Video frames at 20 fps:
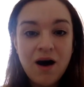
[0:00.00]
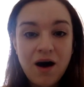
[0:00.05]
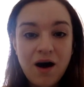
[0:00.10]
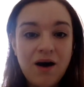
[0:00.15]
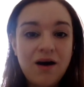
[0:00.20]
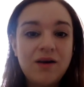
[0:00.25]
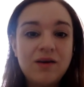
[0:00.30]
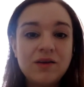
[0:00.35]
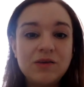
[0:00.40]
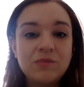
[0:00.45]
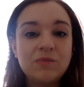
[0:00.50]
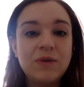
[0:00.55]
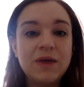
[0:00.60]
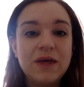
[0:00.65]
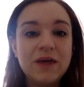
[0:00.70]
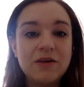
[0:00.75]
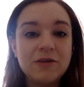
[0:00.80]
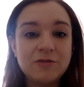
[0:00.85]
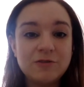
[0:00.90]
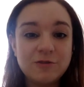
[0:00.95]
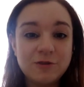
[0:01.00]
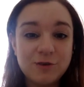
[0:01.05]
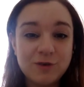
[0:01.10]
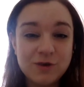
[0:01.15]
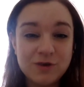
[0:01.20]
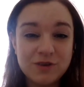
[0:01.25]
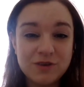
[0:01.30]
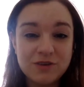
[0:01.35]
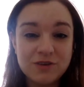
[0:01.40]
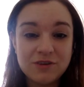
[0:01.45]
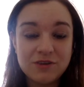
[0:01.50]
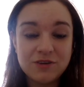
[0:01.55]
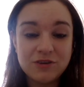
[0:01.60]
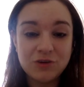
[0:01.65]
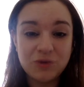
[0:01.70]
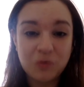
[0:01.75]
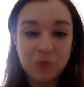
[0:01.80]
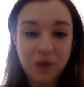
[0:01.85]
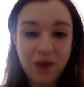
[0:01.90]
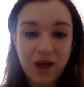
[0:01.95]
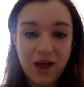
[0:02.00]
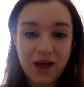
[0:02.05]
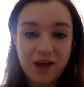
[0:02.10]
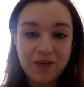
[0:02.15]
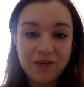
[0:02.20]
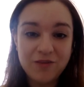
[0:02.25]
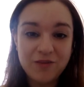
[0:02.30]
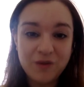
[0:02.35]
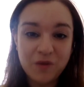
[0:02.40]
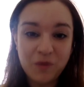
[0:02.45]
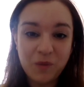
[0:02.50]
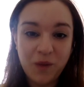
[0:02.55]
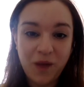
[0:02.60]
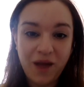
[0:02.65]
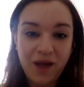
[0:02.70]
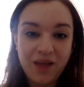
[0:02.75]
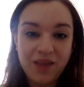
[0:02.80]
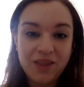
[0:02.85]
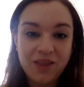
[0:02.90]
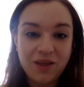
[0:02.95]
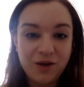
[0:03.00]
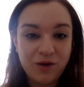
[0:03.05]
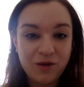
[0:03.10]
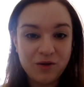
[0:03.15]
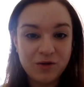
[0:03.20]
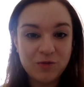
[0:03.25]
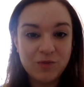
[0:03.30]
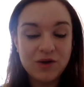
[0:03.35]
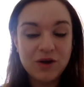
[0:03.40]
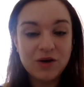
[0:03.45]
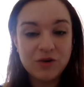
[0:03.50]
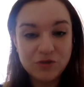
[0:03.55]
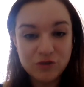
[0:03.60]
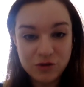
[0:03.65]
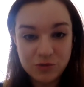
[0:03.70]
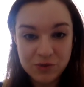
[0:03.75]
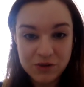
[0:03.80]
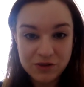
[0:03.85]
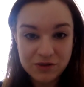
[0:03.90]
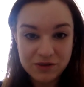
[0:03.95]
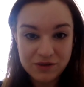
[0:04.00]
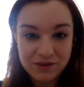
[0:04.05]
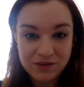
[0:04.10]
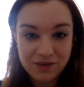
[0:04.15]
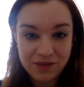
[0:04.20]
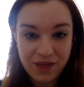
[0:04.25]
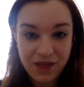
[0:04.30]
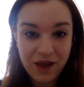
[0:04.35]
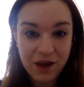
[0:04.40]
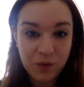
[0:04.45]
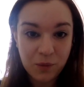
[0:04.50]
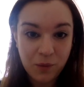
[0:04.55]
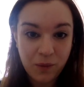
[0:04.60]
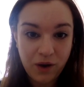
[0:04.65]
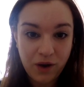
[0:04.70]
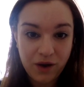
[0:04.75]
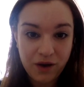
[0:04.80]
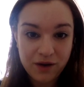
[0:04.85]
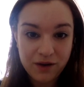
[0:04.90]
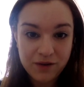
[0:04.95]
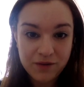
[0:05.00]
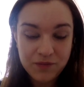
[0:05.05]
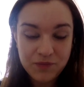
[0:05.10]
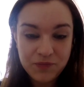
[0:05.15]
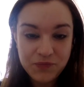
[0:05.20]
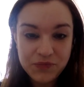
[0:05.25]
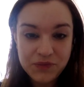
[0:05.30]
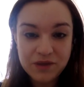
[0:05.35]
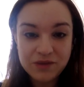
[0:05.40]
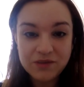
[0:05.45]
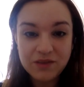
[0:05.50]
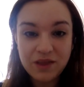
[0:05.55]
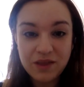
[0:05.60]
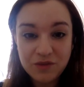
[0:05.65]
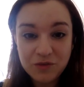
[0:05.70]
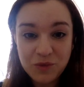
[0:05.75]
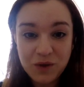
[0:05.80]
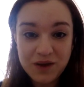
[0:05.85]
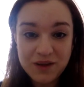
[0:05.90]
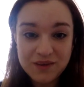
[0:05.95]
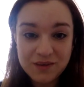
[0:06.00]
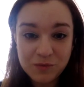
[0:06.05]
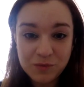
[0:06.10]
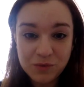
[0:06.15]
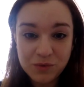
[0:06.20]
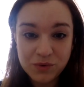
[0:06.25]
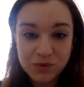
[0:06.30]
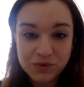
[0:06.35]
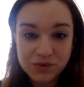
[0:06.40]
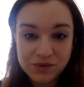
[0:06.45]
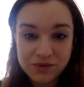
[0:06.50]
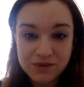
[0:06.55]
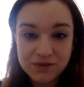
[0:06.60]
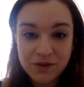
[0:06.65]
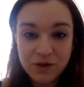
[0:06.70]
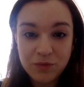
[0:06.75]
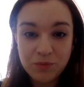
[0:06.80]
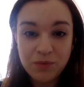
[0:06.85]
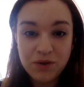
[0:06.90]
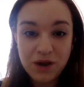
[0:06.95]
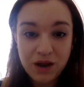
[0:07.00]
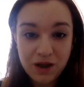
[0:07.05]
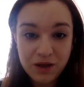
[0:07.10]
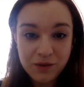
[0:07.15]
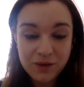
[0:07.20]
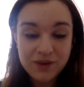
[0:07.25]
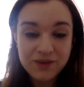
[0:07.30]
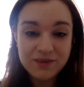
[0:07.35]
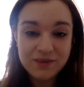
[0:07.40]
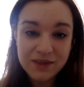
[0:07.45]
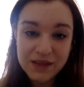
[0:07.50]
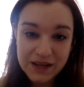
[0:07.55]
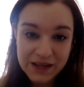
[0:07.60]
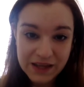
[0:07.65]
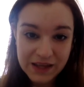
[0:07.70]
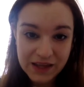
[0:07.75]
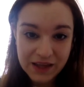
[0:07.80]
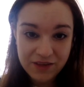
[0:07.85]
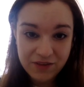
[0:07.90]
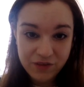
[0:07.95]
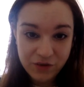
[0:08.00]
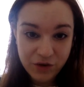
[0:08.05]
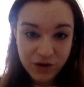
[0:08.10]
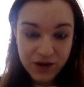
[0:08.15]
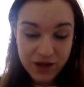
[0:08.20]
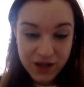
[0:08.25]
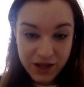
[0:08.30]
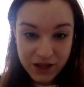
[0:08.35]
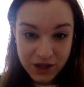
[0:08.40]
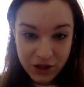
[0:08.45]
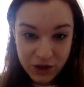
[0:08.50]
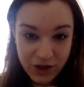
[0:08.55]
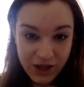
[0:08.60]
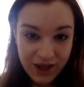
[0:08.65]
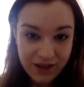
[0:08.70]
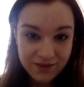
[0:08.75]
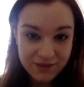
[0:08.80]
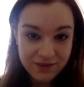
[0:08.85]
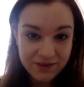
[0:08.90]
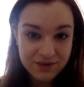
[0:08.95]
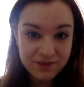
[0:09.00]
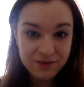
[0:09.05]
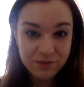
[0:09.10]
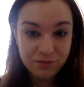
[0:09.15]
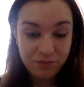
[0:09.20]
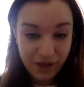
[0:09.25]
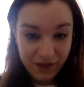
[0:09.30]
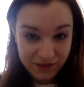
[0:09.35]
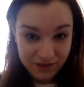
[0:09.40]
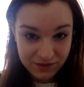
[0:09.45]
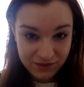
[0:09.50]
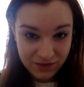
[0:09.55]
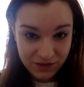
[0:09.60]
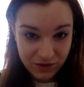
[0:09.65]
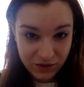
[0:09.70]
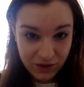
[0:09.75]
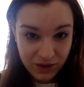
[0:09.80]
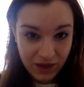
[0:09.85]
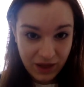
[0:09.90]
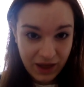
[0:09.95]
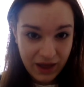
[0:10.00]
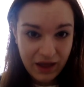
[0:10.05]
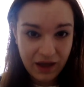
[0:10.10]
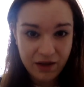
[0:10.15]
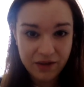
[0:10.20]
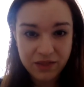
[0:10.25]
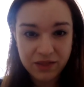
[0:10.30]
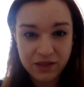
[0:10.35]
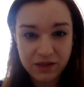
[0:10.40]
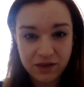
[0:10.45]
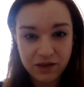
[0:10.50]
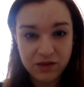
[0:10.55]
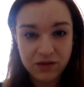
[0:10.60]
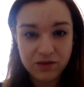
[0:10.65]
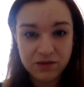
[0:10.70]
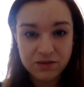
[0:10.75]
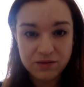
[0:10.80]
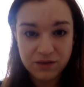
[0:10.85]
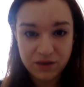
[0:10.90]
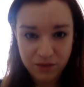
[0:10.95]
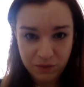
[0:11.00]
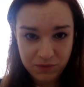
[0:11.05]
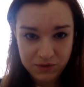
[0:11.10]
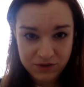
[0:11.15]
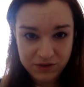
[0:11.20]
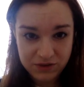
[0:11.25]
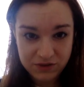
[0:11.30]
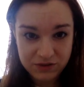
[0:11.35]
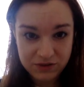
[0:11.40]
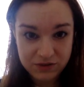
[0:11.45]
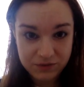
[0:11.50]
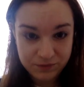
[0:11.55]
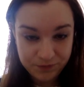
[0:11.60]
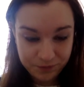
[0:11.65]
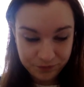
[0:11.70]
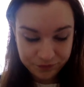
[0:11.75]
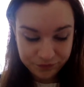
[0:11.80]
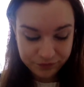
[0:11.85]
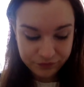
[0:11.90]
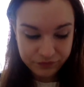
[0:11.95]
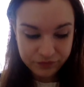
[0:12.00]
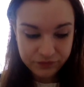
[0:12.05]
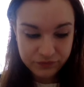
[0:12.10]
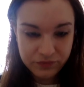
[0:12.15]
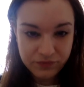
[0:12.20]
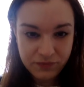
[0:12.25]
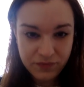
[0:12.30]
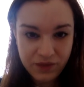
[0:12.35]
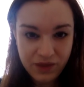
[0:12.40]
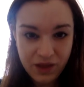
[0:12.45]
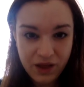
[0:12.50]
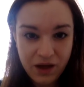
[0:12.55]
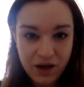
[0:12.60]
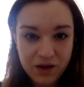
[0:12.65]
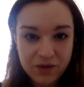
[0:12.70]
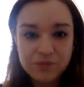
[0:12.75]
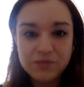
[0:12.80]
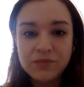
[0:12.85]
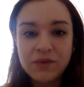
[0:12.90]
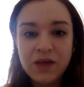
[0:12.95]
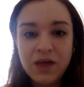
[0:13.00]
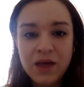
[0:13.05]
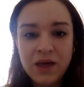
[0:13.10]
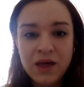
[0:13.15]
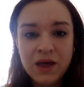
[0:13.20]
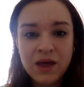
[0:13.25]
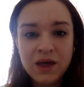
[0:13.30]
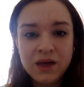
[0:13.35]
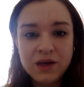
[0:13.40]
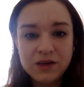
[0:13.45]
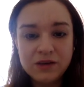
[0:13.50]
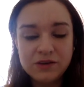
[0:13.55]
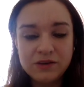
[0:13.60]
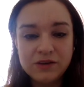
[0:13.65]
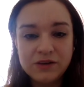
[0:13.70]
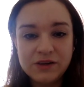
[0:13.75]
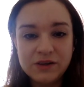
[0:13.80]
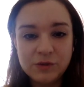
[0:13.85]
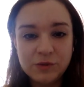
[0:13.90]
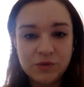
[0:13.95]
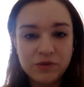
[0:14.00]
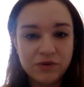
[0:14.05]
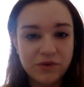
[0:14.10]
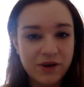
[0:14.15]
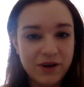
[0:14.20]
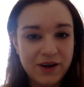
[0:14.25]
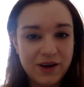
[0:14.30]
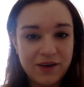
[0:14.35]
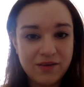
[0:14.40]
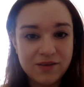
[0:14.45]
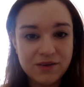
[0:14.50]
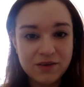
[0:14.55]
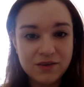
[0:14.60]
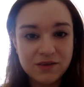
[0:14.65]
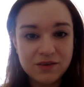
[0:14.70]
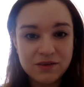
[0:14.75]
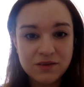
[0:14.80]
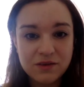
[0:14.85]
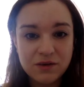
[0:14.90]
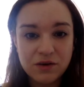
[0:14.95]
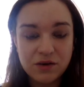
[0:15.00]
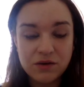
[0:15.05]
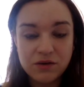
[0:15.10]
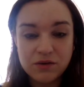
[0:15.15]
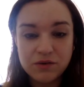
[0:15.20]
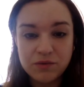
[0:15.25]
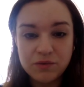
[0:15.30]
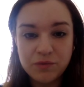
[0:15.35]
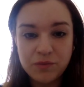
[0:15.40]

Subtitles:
aren't being forced to wear footwear that could be contributing to that at work. So that's why it's important. So below is the link. If you're a UK citizen based in the UK, I think you can sign the petition. You do need to provide evidence I